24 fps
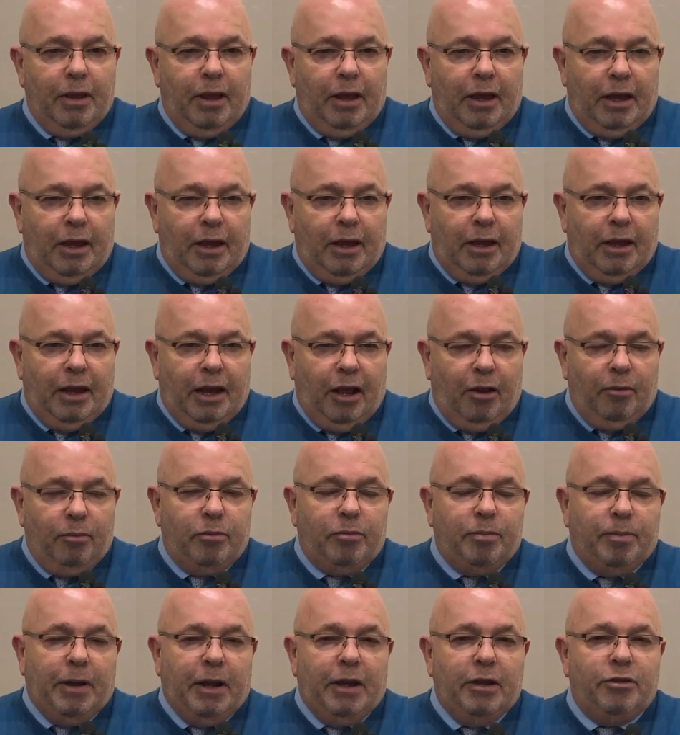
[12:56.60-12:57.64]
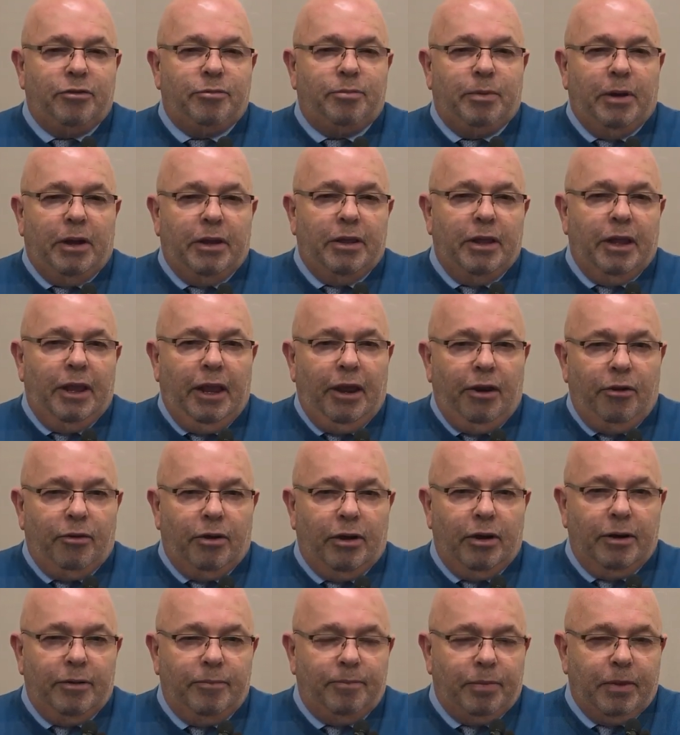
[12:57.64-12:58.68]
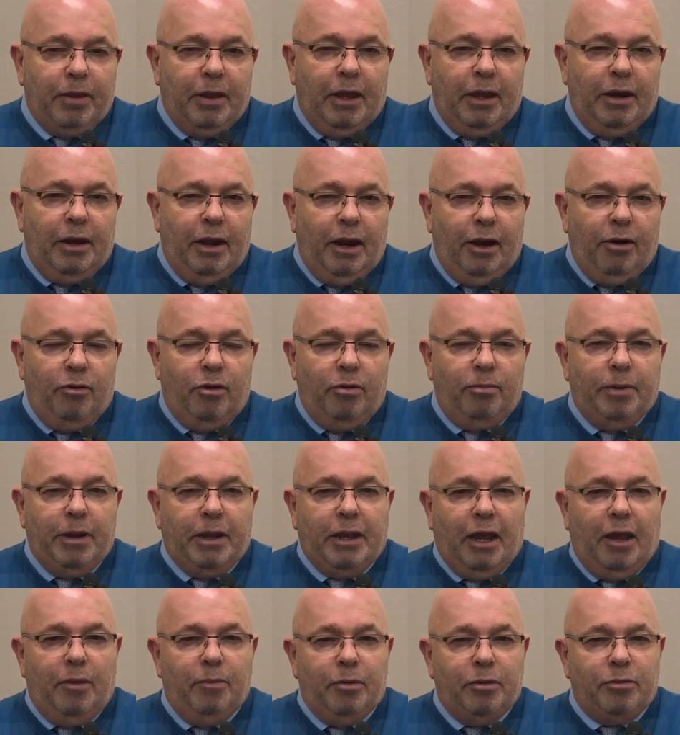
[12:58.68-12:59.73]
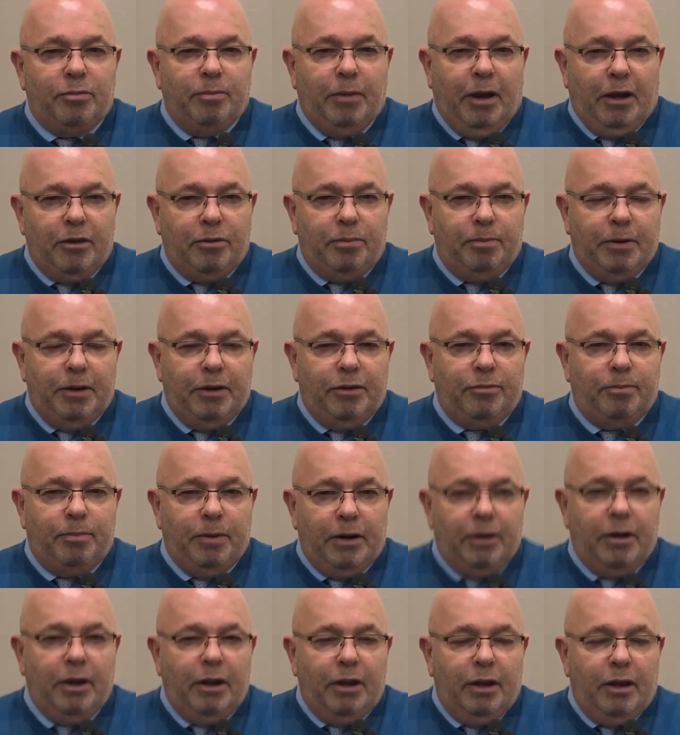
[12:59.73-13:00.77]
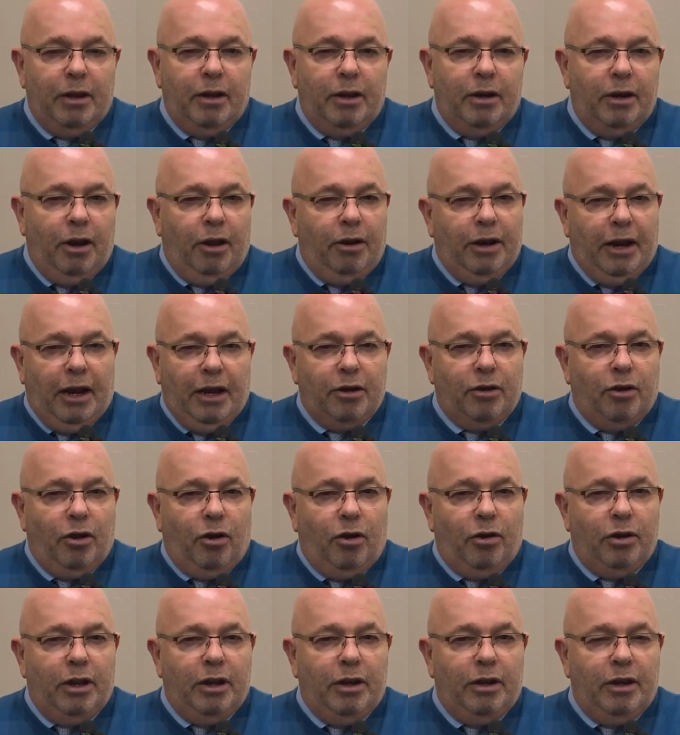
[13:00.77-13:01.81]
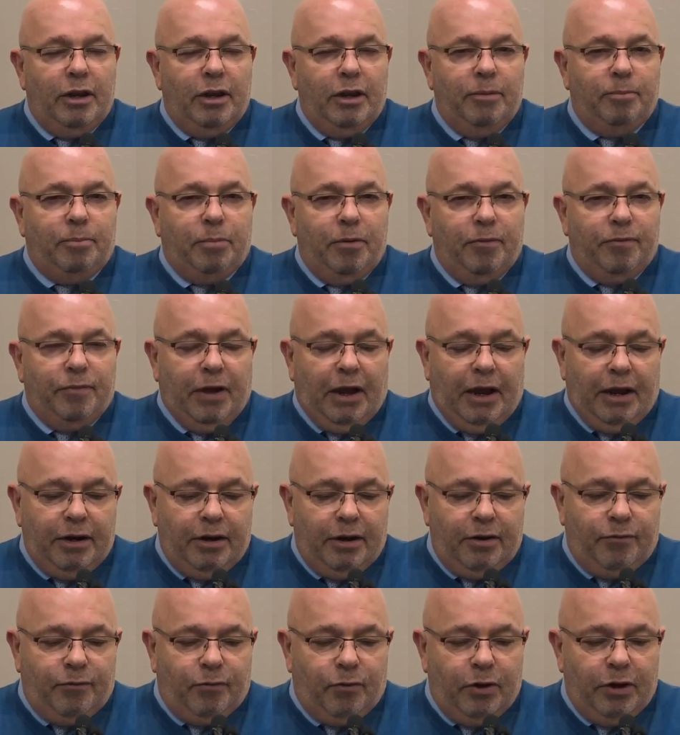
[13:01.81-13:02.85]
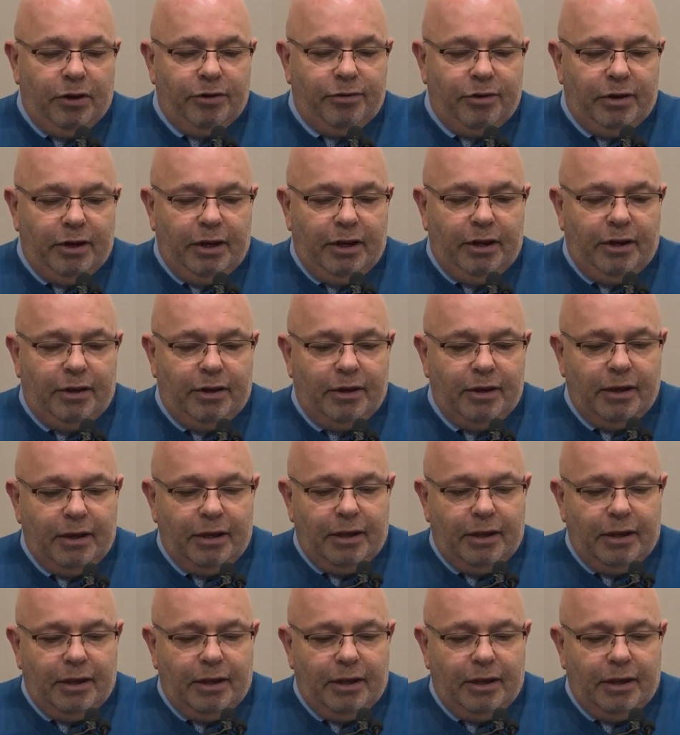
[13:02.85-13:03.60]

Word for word: uh, helped by his brother Aaron, and Aaron became his mouthpiece. But no doubt God had provided for his need